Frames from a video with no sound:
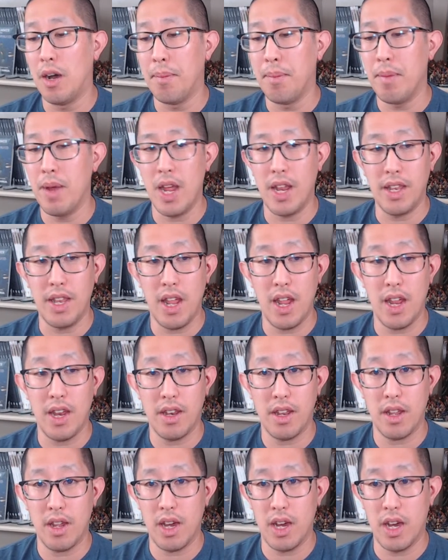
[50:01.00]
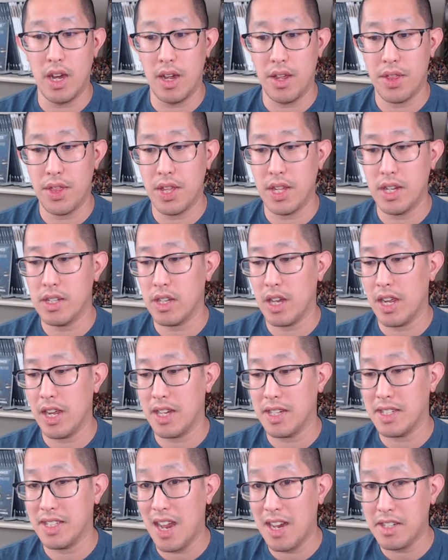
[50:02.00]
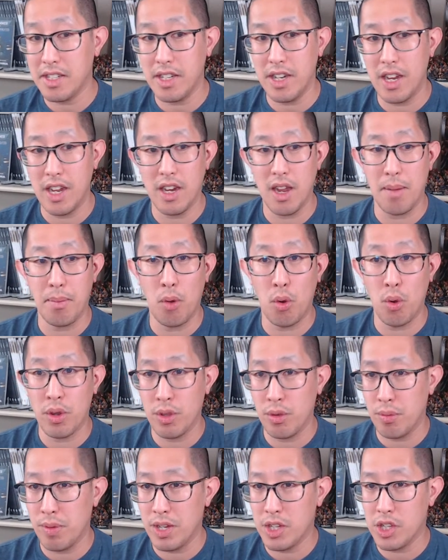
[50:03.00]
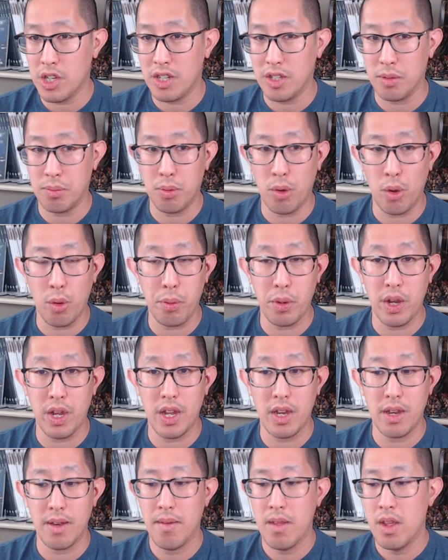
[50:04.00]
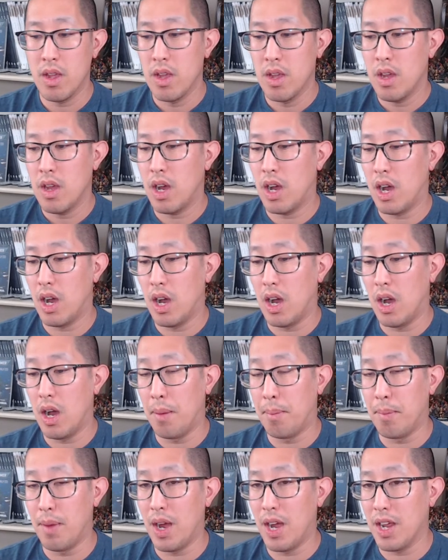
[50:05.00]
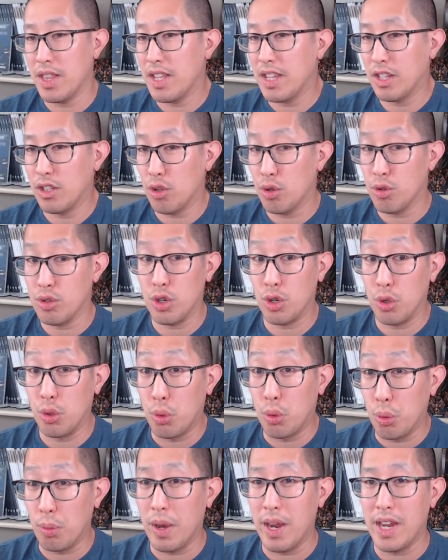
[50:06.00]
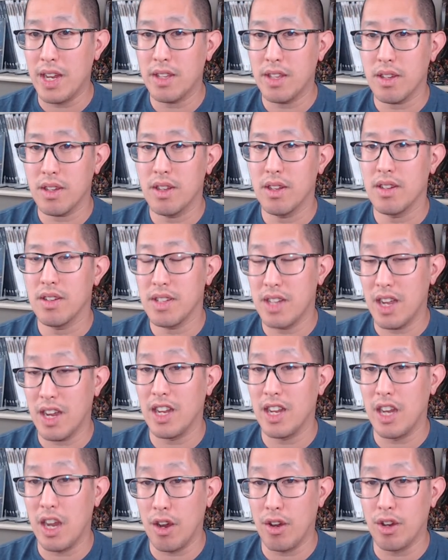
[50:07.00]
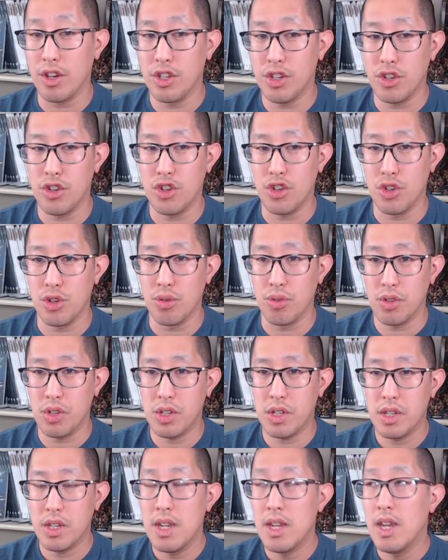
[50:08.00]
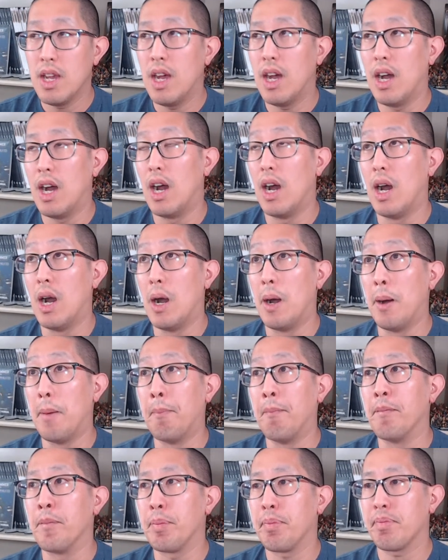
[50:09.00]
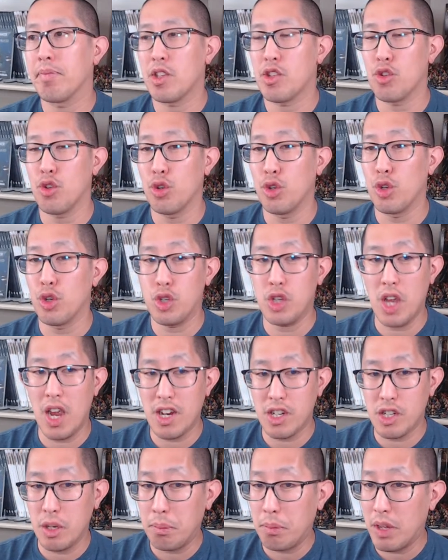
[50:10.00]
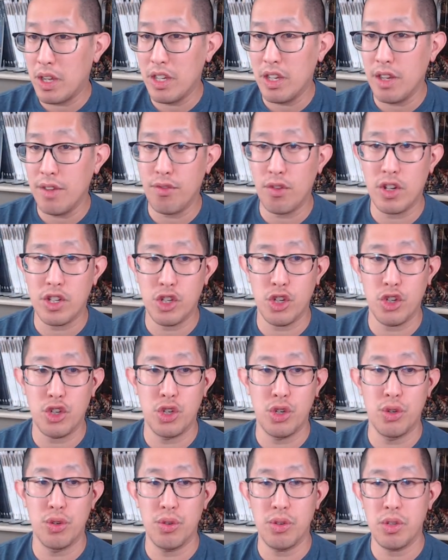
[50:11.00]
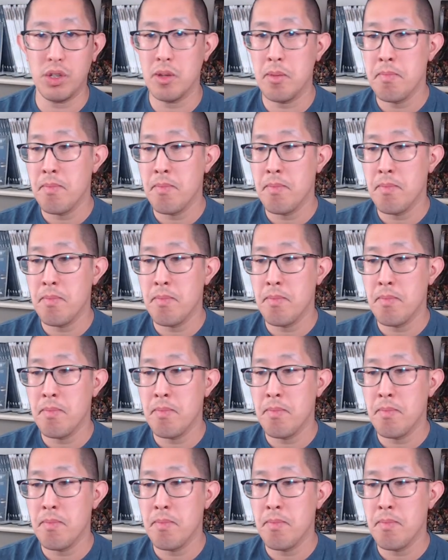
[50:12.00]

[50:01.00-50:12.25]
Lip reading: then things like Assassinate, Abhor the Witch as appropriate. I think those are great secondaries to choose. So there's actually plenty for us to choose.